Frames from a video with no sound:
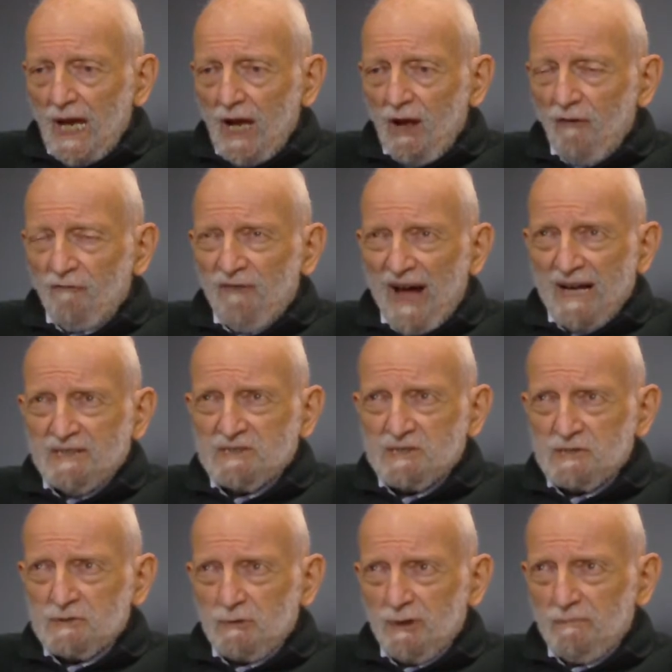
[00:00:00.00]

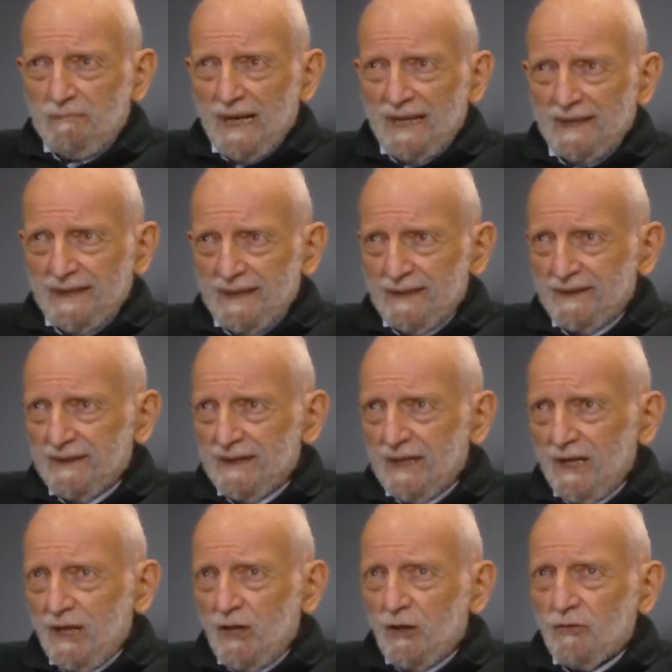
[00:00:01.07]
Foxes are abundant
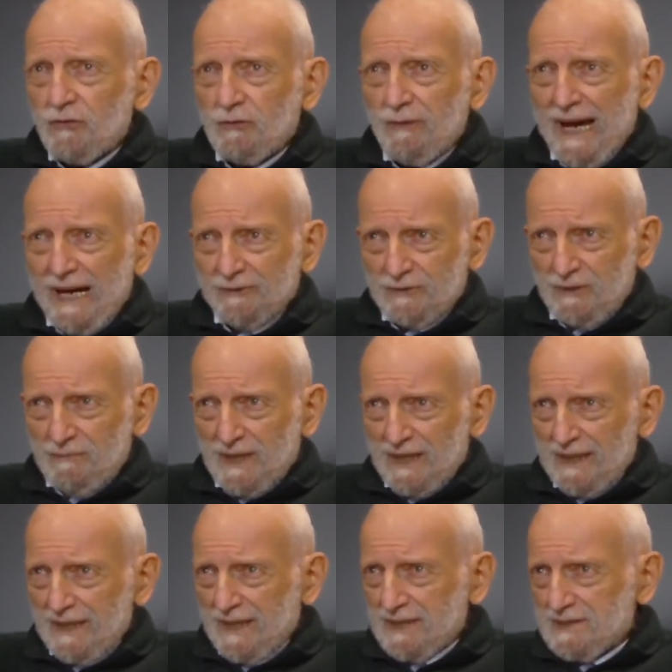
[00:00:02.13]
throughout the
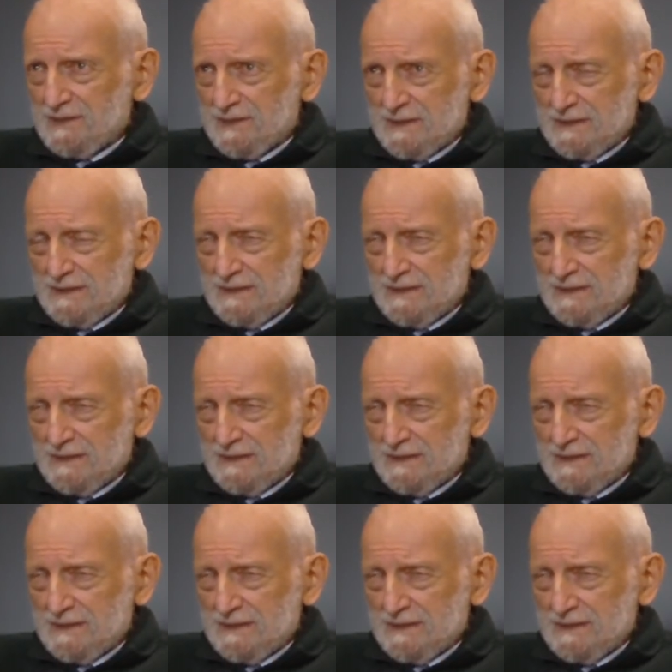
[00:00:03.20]
Middle East.